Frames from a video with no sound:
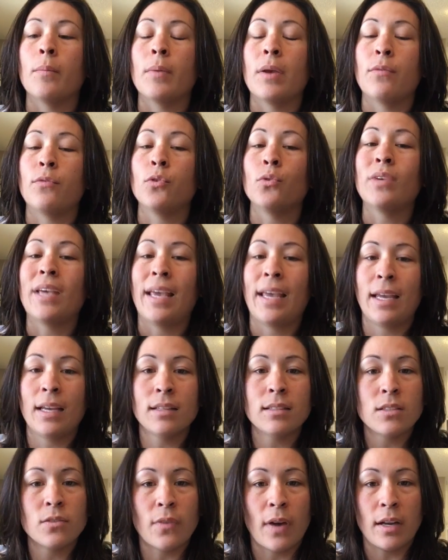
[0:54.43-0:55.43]
If you
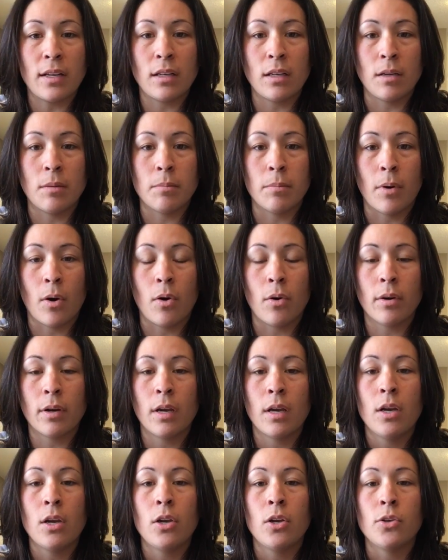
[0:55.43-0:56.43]
can't find it in bulk,
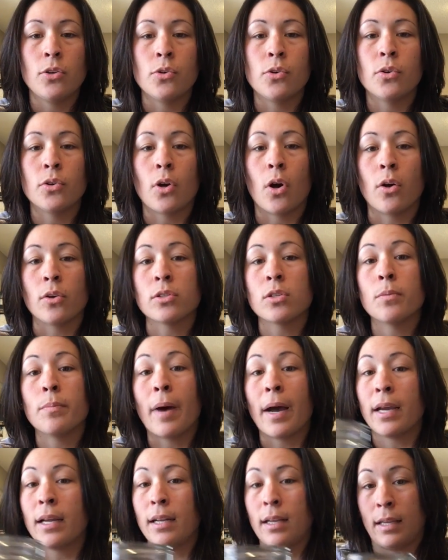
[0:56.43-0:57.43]
you could also
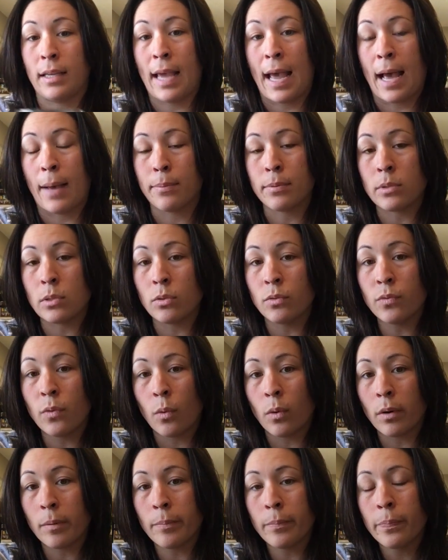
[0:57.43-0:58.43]
buy it in capsule
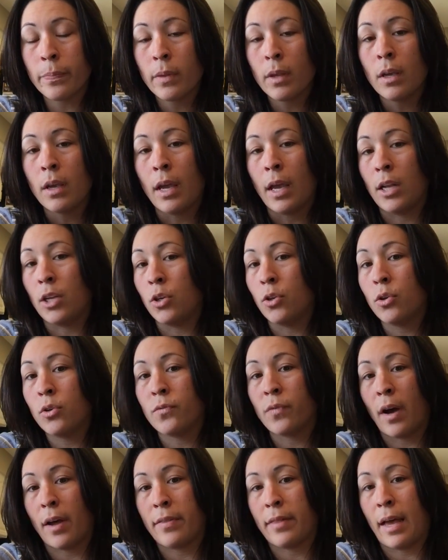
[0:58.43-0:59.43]
form, and you could
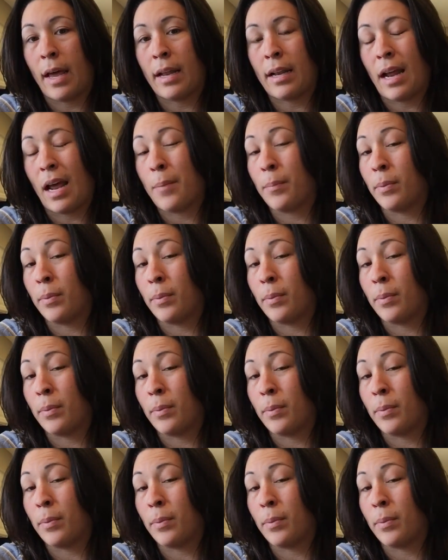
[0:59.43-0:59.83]
find that, I